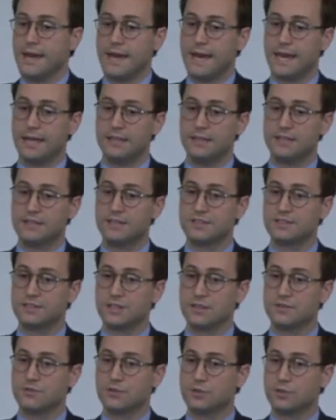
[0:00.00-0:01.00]
and it is
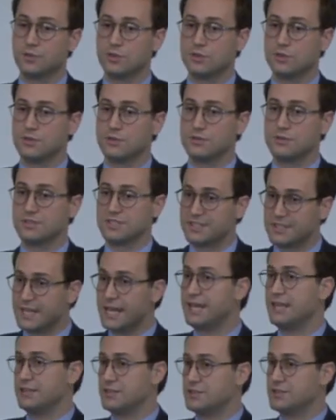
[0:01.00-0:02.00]
not for the
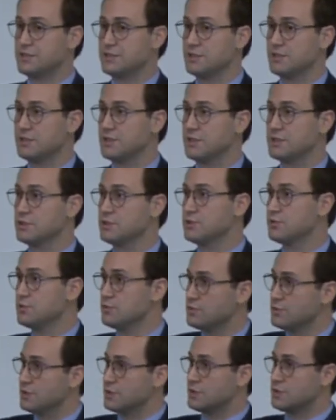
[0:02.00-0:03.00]
states
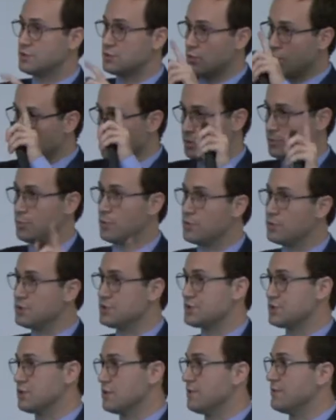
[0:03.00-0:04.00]
to draw the
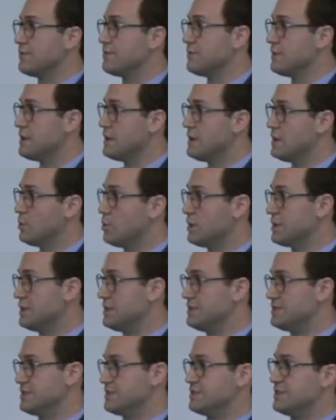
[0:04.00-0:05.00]
borders of what
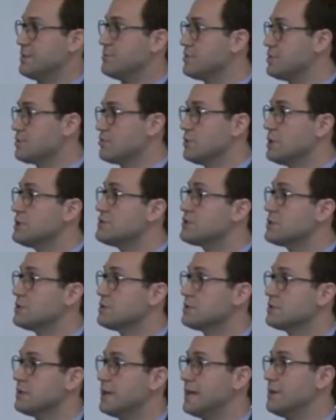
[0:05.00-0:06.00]
is a separate
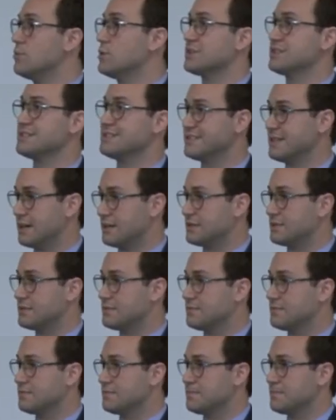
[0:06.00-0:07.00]
religion and what is not.
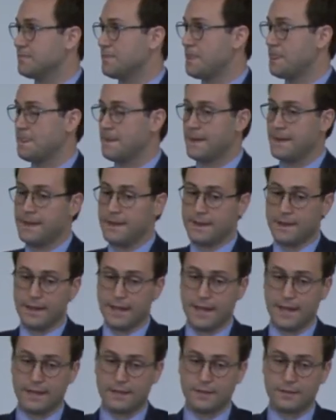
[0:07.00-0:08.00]

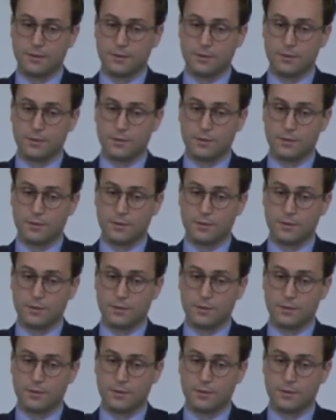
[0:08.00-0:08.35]
And